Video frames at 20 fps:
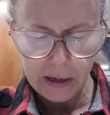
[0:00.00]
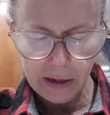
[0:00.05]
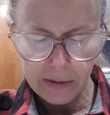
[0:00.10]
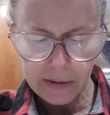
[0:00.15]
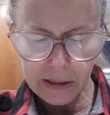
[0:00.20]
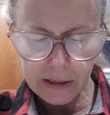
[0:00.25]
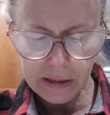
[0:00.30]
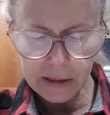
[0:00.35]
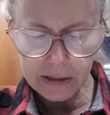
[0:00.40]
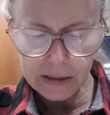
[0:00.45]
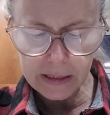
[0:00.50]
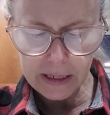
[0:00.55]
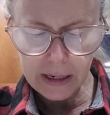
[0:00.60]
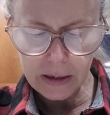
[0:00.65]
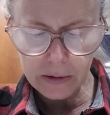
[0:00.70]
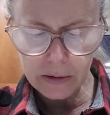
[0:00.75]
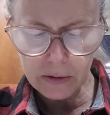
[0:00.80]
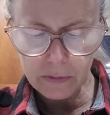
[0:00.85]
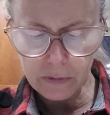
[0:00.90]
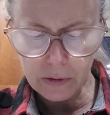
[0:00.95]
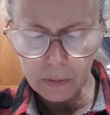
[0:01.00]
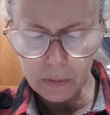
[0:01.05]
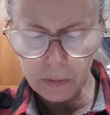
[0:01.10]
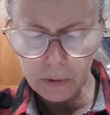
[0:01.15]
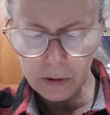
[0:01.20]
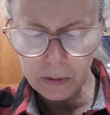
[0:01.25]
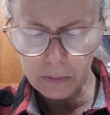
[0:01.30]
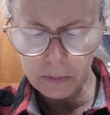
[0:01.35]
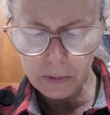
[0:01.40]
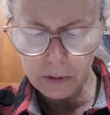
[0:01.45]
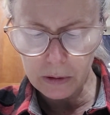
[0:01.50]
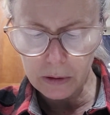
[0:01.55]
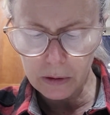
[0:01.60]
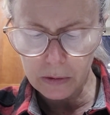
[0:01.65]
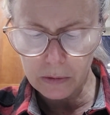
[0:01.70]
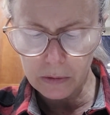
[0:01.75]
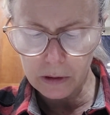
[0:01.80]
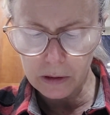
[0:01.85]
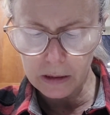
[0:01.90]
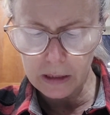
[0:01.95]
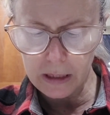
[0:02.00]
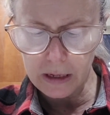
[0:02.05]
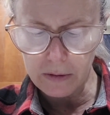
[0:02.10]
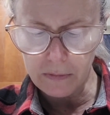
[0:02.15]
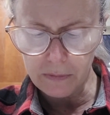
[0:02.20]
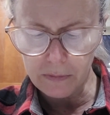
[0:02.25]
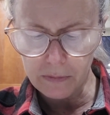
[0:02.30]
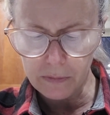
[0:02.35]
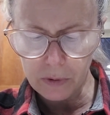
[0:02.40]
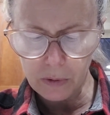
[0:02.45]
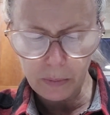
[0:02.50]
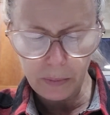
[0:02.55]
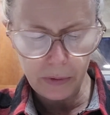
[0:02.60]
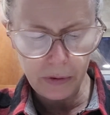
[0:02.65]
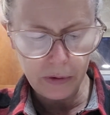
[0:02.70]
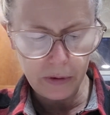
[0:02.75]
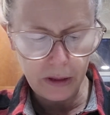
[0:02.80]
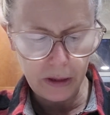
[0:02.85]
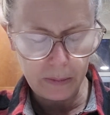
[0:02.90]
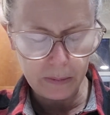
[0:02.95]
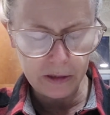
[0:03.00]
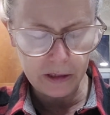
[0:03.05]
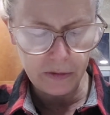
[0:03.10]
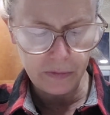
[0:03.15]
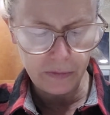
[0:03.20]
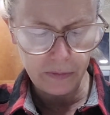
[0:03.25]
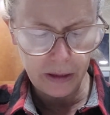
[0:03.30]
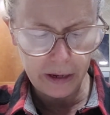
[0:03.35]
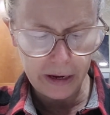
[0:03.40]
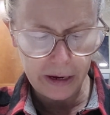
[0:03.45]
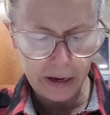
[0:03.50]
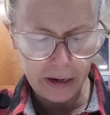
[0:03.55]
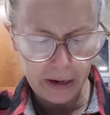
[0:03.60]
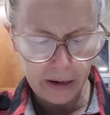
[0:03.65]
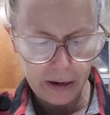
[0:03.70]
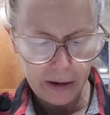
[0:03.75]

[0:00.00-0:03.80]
that the sound of a wind-blown leaf will put them to flight.